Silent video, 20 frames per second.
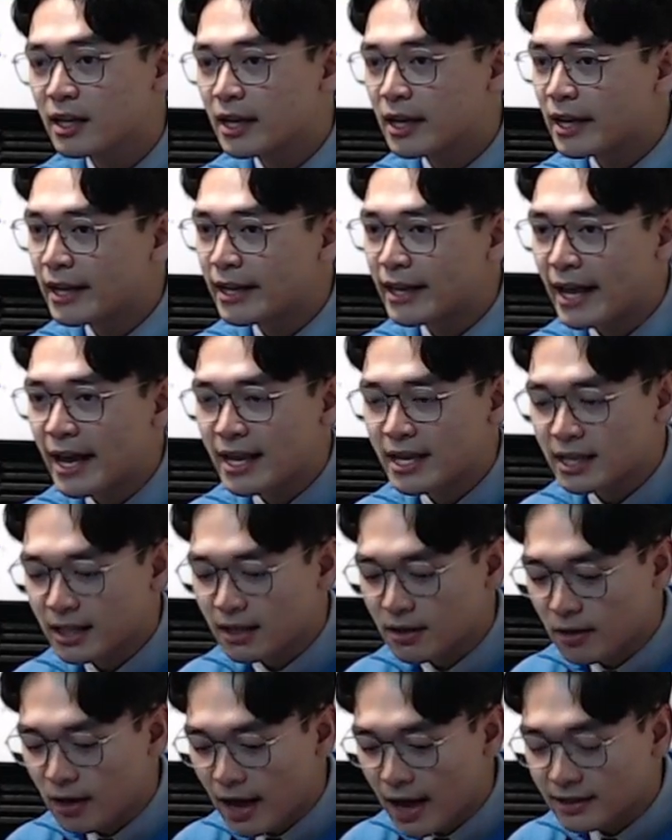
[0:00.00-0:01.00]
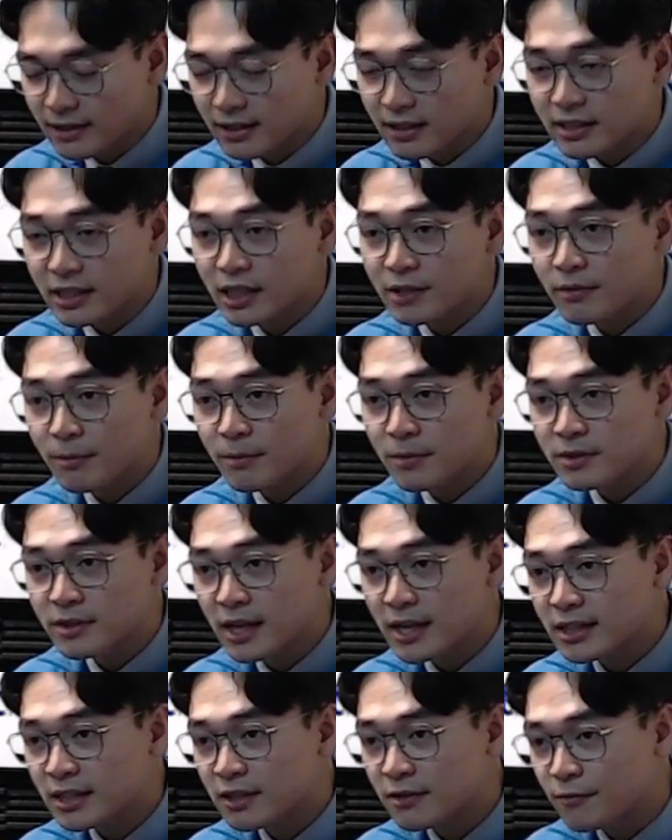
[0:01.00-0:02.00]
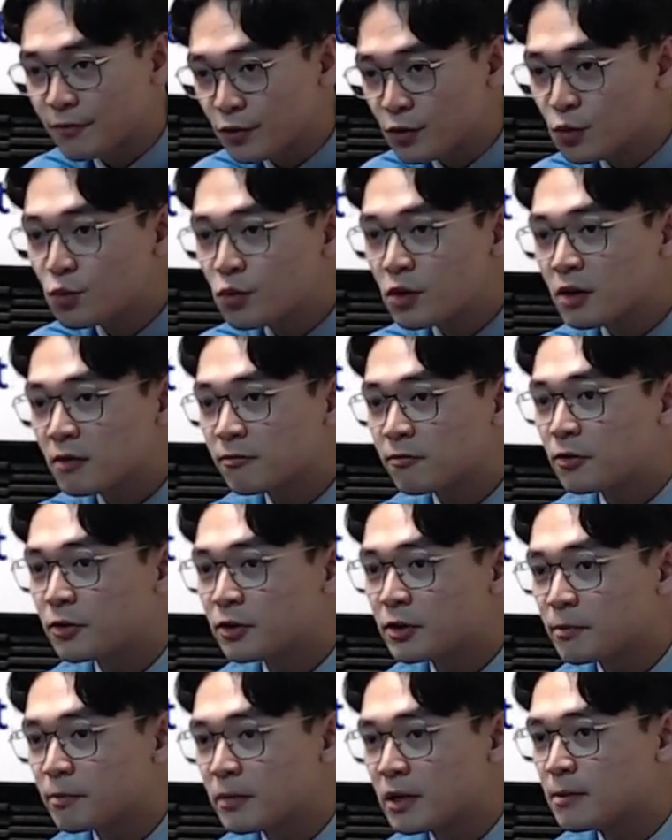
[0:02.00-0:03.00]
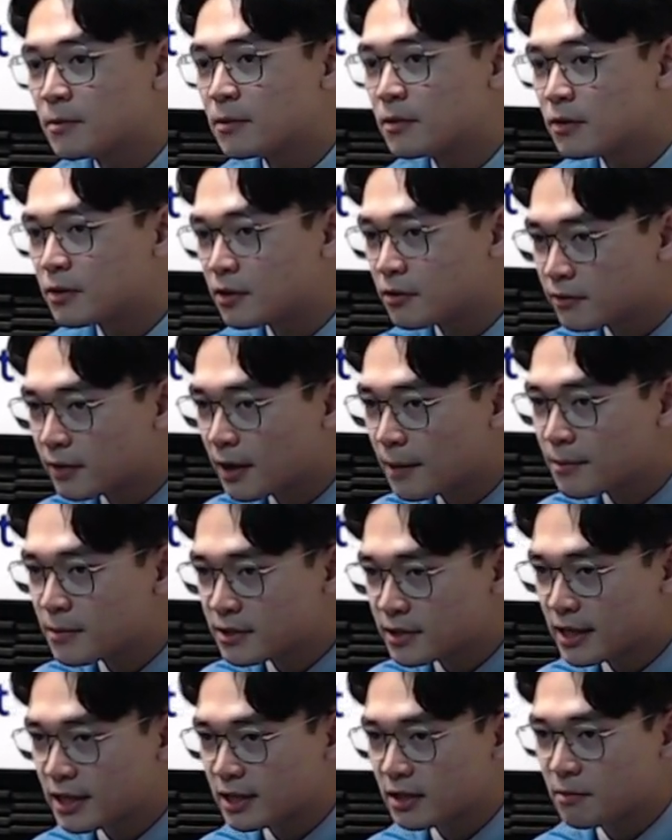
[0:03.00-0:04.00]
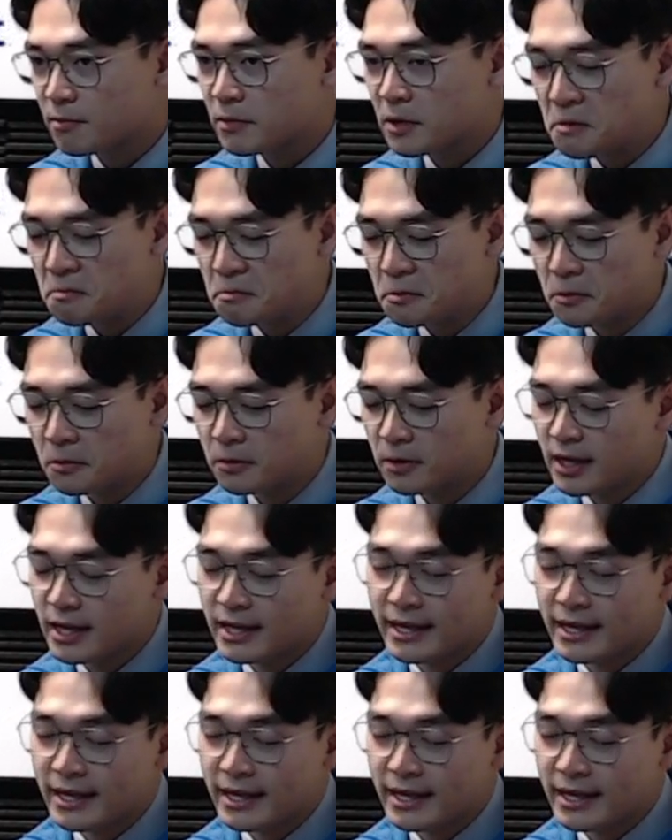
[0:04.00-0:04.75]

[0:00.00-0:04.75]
then as a state representative, you work for the people and you represent the people.